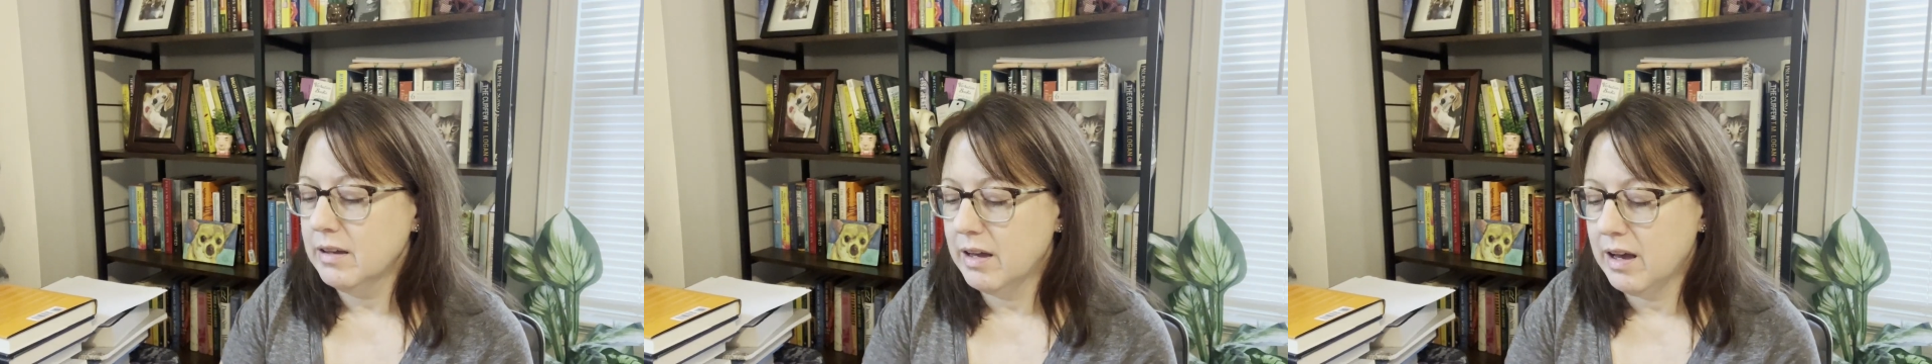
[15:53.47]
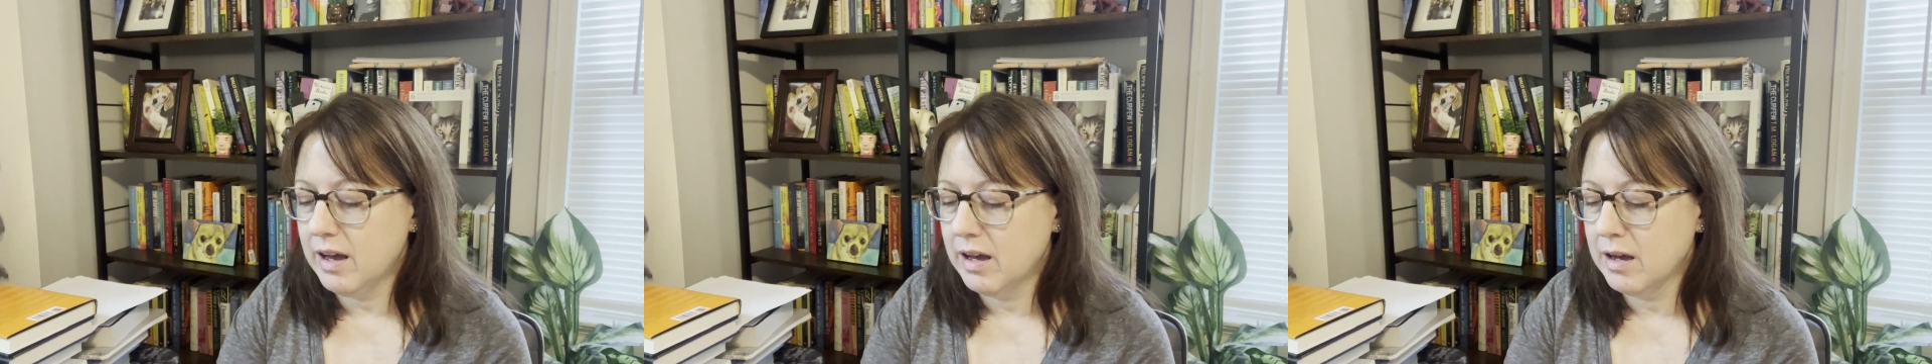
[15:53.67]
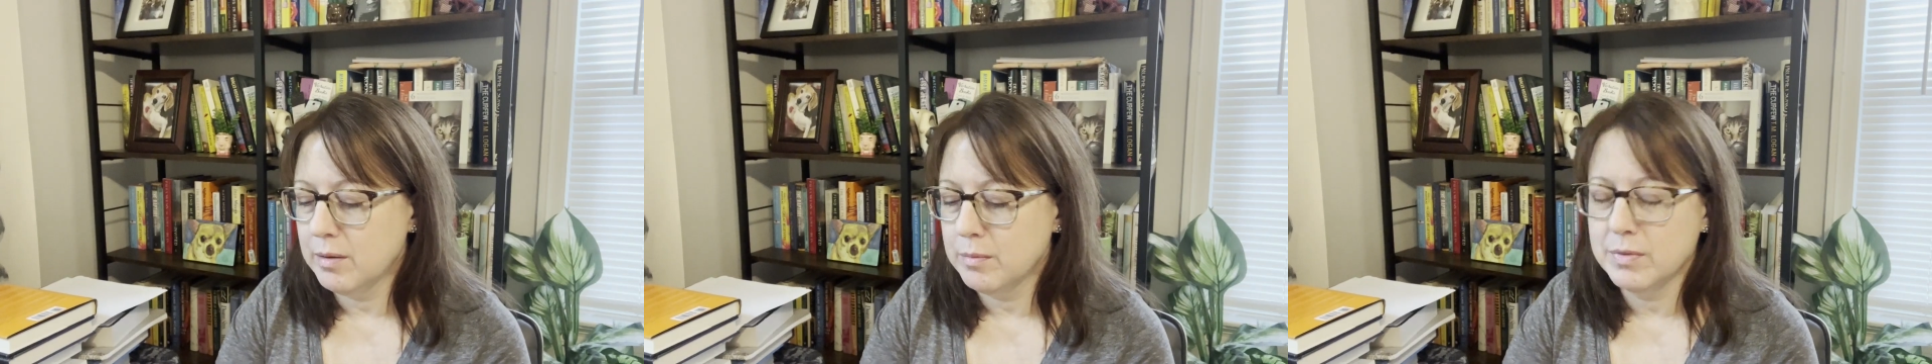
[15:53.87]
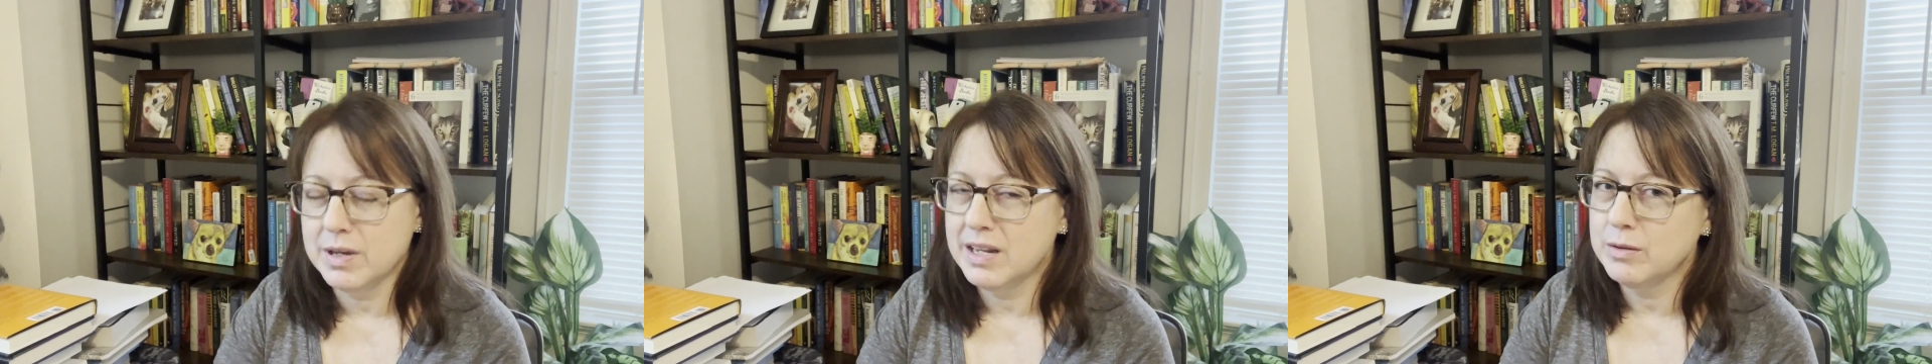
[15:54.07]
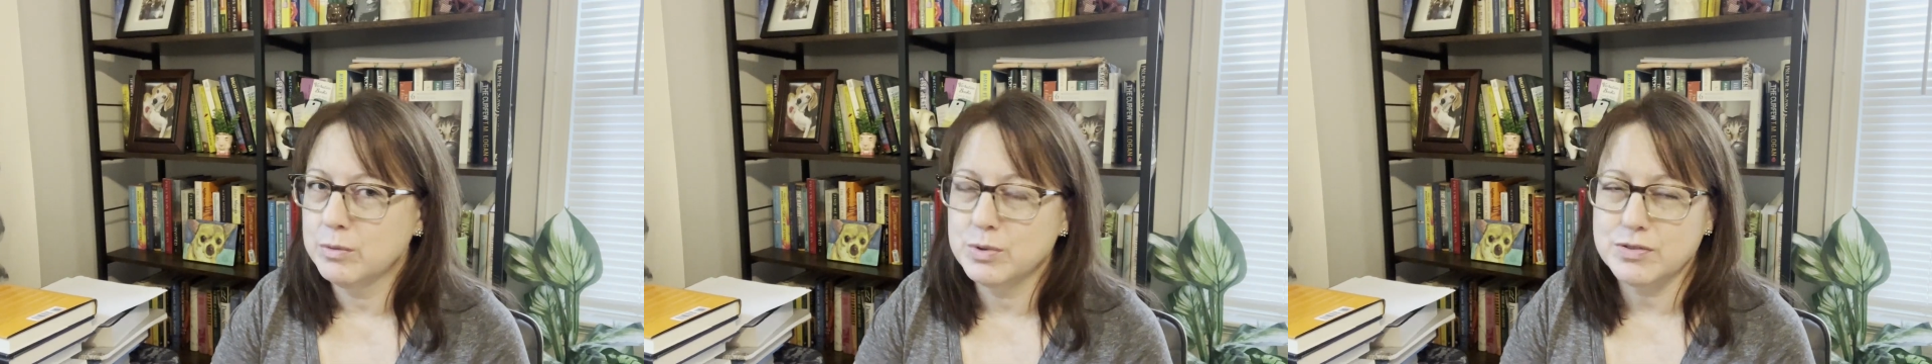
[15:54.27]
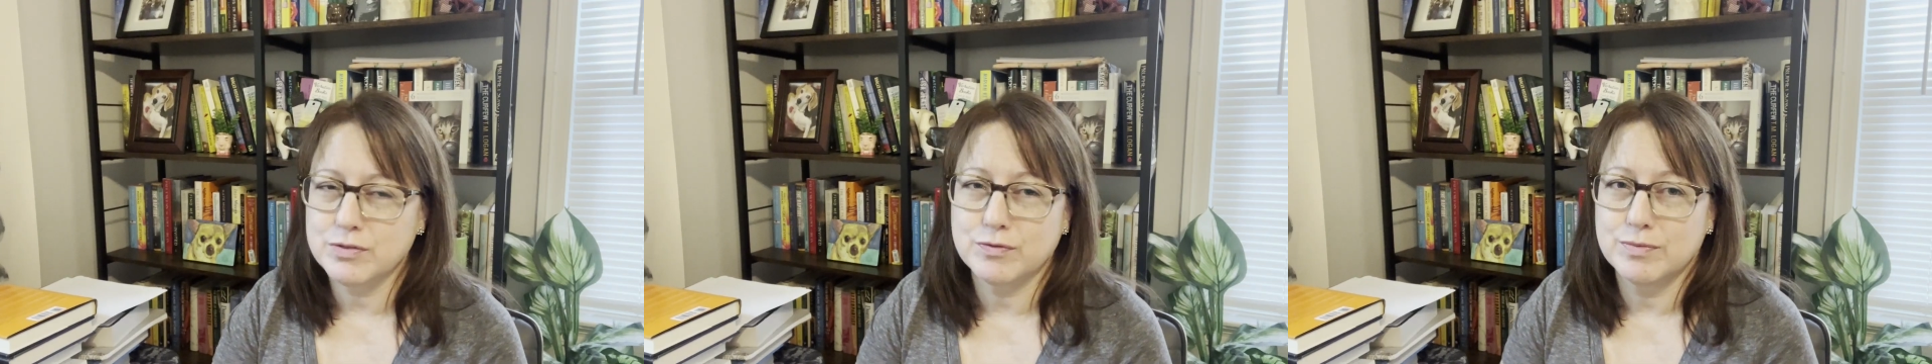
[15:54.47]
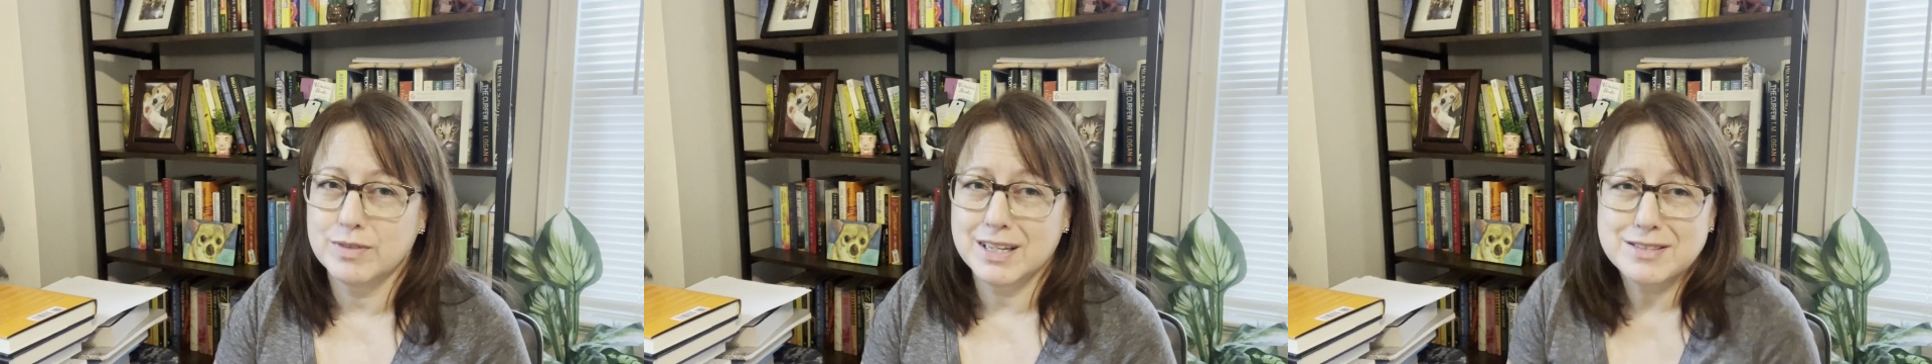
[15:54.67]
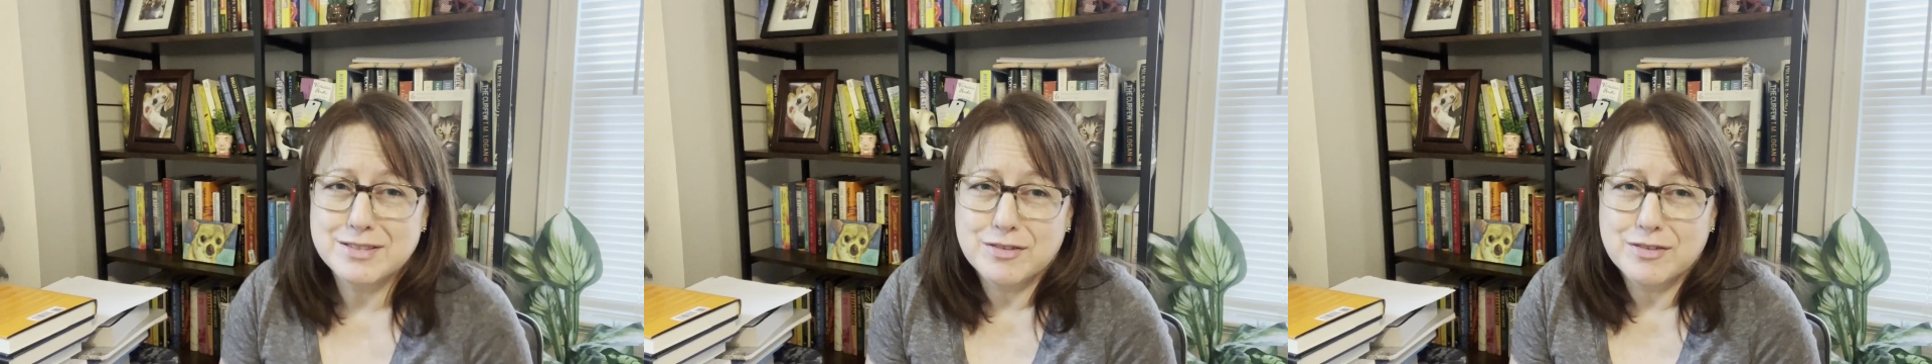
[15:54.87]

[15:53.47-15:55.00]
And it's a